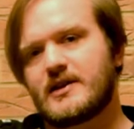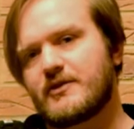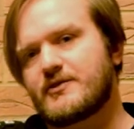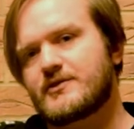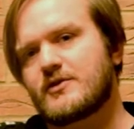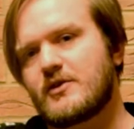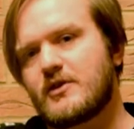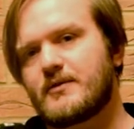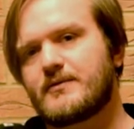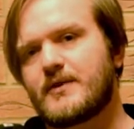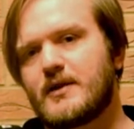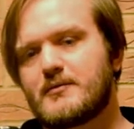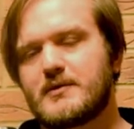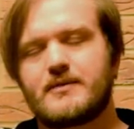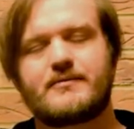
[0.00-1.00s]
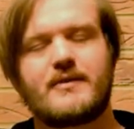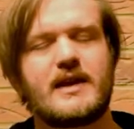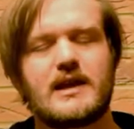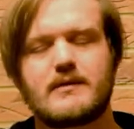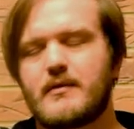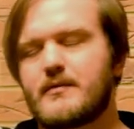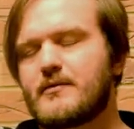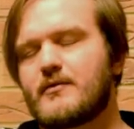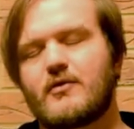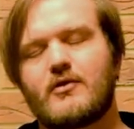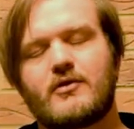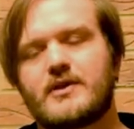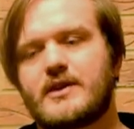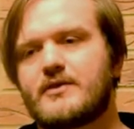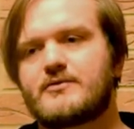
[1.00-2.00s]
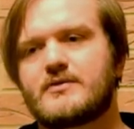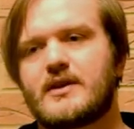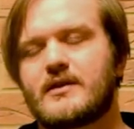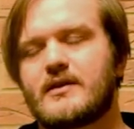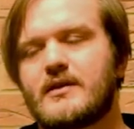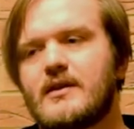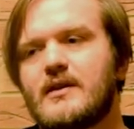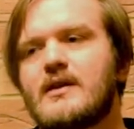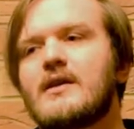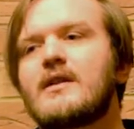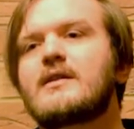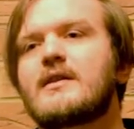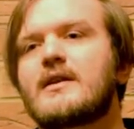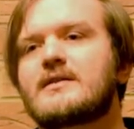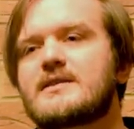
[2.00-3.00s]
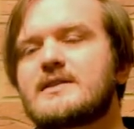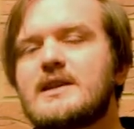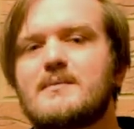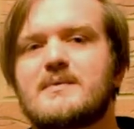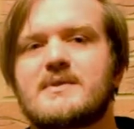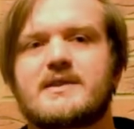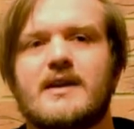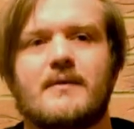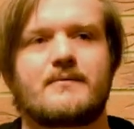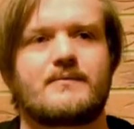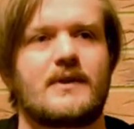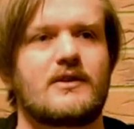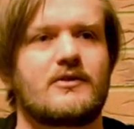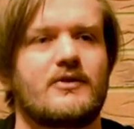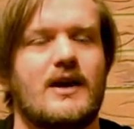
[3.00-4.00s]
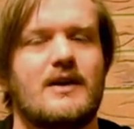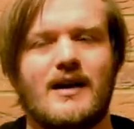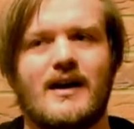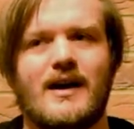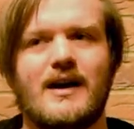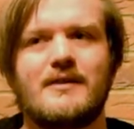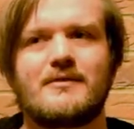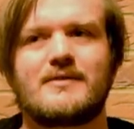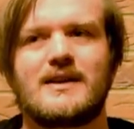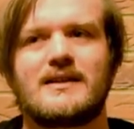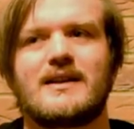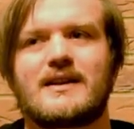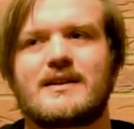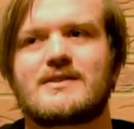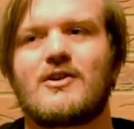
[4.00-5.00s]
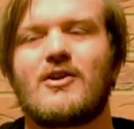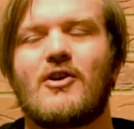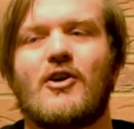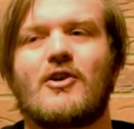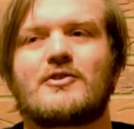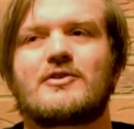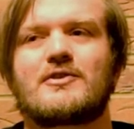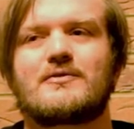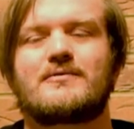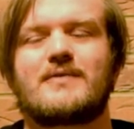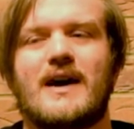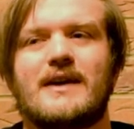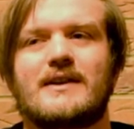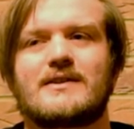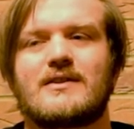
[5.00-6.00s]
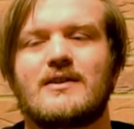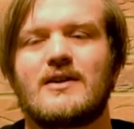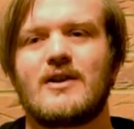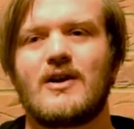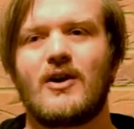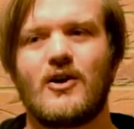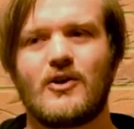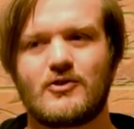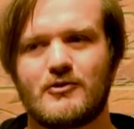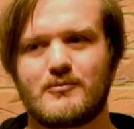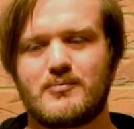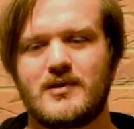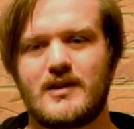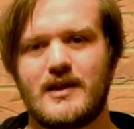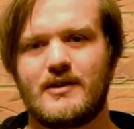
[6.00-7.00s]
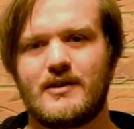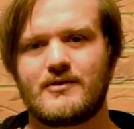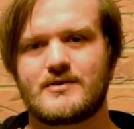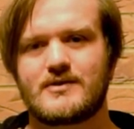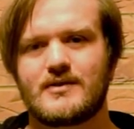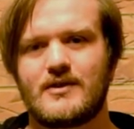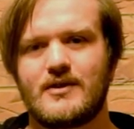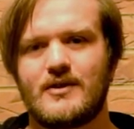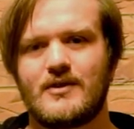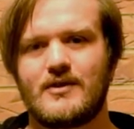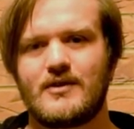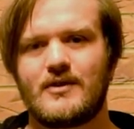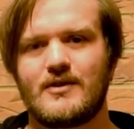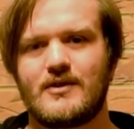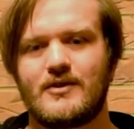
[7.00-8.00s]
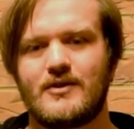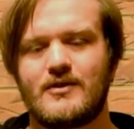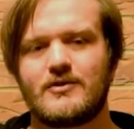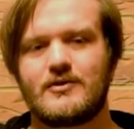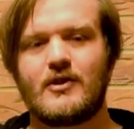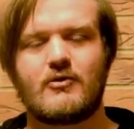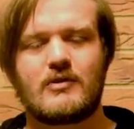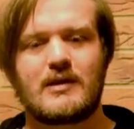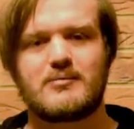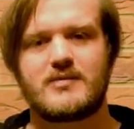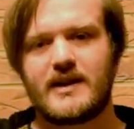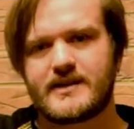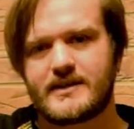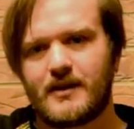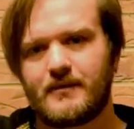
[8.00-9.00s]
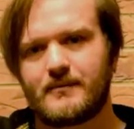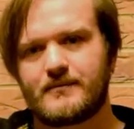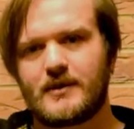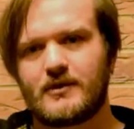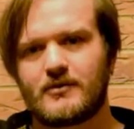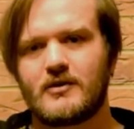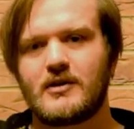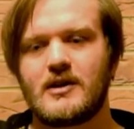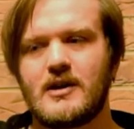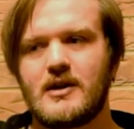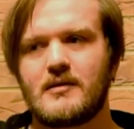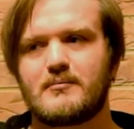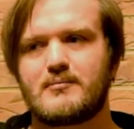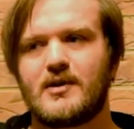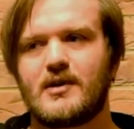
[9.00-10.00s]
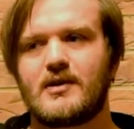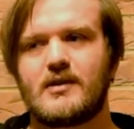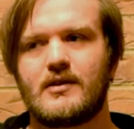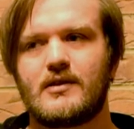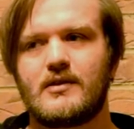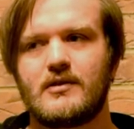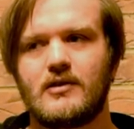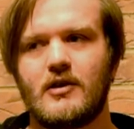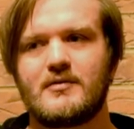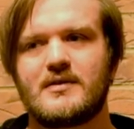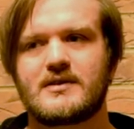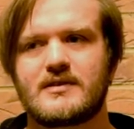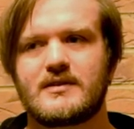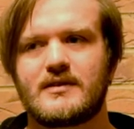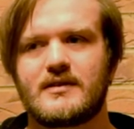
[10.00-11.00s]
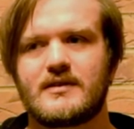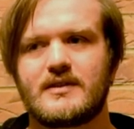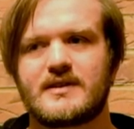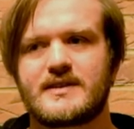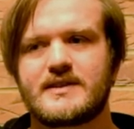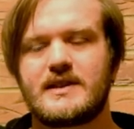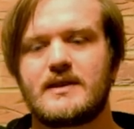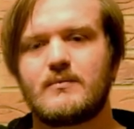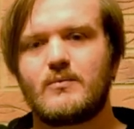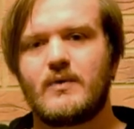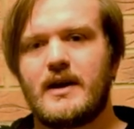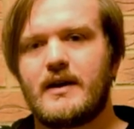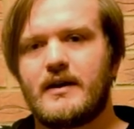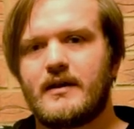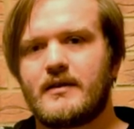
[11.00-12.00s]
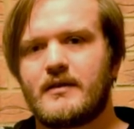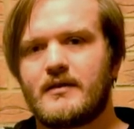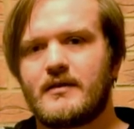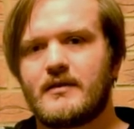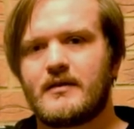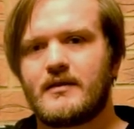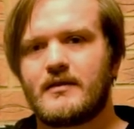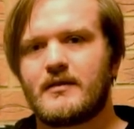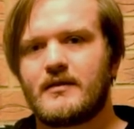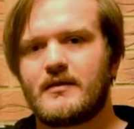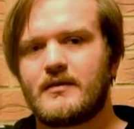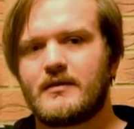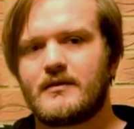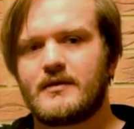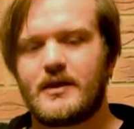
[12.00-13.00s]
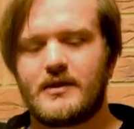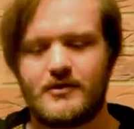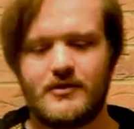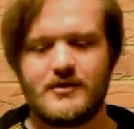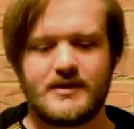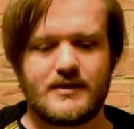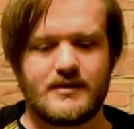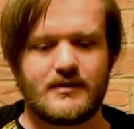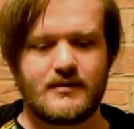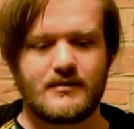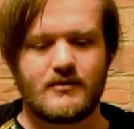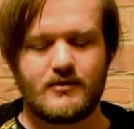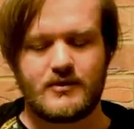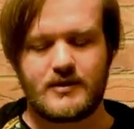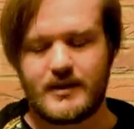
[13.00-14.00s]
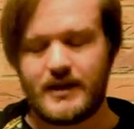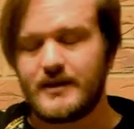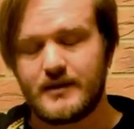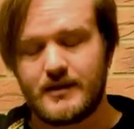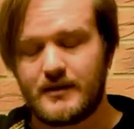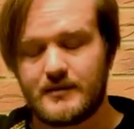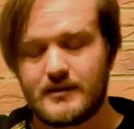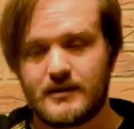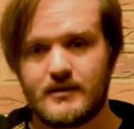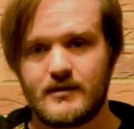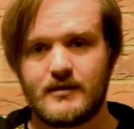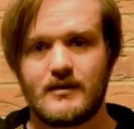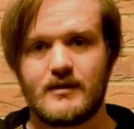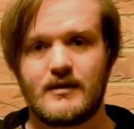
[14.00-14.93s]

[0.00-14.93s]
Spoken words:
Metal Gear Solid fan, but you find them everywhere on the internet. It's the same with Syphon Filter. I feel like it's harder to find other players who not only play Syphon Filter, but love it the same way that you did, or that I did even.